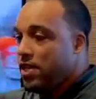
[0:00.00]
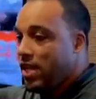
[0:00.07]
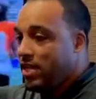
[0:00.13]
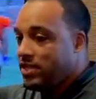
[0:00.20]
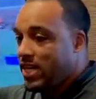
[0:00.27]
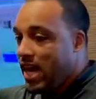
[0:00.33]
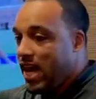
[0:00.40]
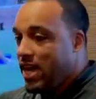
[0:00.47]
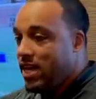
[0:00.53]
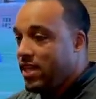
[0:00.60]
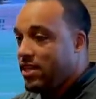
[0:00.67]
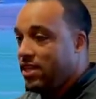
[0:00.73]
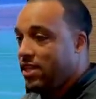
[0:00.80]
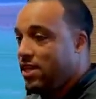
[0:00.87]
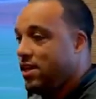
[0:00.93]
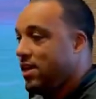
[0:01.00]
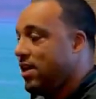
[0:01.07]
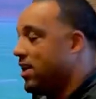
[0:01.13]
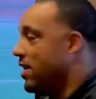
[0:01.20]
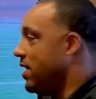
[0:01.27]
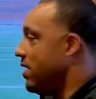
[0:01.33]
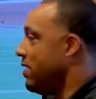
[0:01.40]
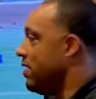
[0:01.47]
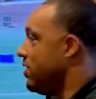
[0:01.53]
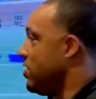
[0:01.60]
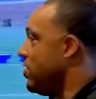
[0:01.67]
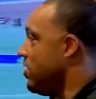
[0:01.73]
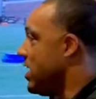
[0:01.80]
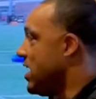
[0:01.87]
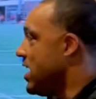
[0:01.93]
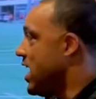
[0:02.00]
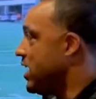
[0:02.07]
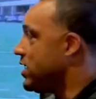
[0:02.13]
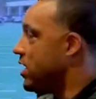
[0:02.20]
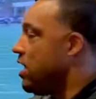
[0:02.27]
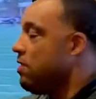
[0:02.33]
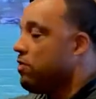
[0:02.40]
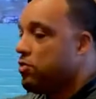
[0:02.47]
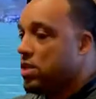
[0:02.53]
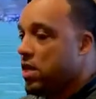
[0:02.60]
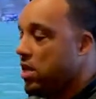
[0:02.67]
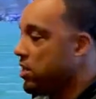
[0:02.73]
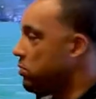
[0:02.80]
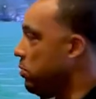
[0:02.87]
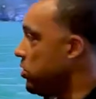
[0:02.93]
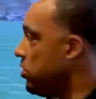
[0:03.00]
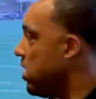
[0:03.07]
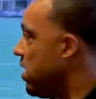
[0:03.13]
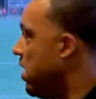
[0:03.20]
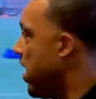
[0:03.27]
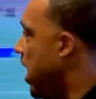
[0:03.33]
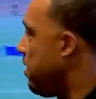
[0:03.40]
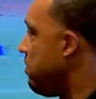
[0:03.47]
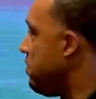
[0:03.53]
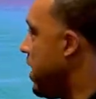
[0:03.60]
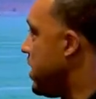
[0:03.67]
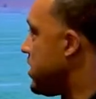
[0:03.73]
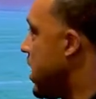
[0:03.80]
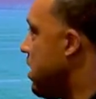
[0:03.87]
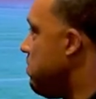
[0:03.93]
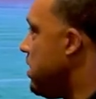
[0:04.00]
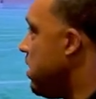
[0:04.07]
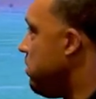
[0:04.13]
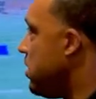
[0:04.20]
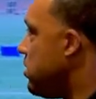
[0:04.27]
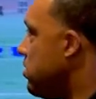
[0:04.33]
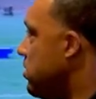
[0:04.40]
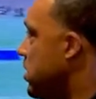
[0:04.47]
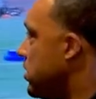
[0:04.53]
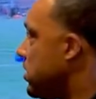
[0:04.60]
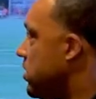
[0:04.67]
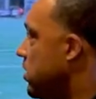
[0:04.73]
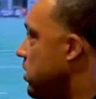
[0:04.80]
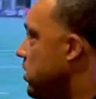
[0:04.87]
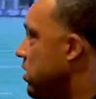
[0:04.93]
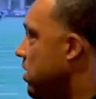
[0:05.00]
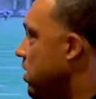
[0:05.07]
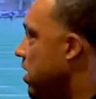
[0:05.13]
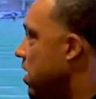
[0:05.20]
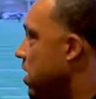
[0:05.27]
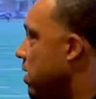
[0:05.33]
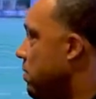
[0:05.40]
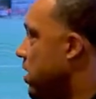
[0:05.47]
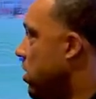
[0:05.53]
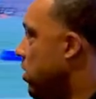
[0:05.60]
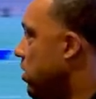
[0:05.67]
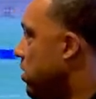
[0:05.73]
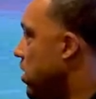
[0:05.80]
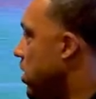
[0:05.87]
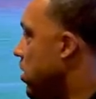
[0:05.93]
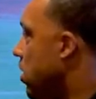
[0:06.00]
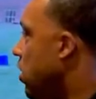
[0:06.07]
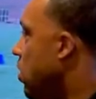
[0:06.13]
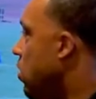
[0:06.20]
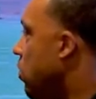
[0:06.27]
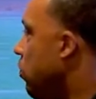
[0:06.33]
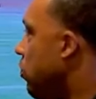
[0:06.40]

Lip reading: exotic, the next level things. But everybody's got to be able to do this in our whole